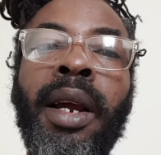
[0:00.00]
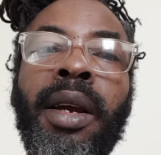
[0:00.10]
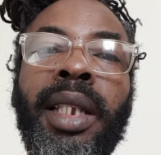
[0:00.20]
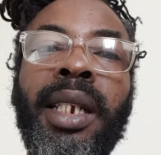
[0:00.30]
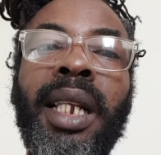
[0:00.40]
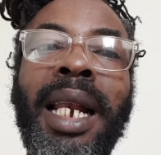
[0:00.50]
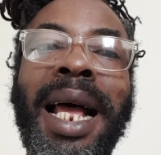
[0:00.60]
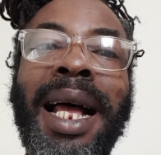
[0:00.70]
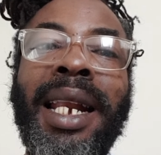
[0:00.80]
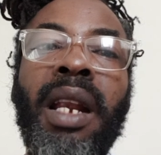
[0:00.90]
earth is the
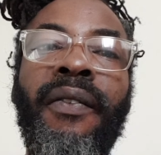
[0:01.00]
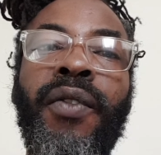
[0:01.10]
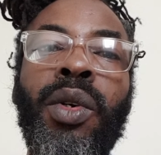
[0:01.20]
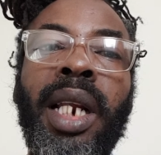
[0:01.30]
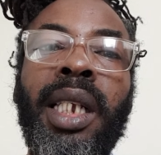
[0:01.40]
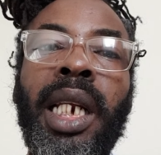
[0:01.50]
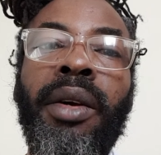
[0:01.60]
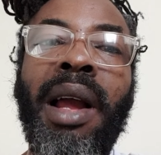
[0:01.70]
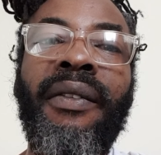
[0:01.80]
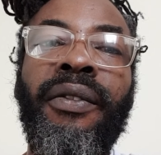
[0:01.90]
Lord and the fullness
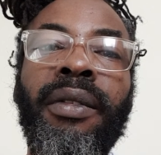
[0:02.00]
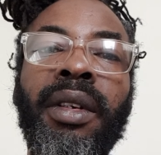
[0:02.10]
thereof.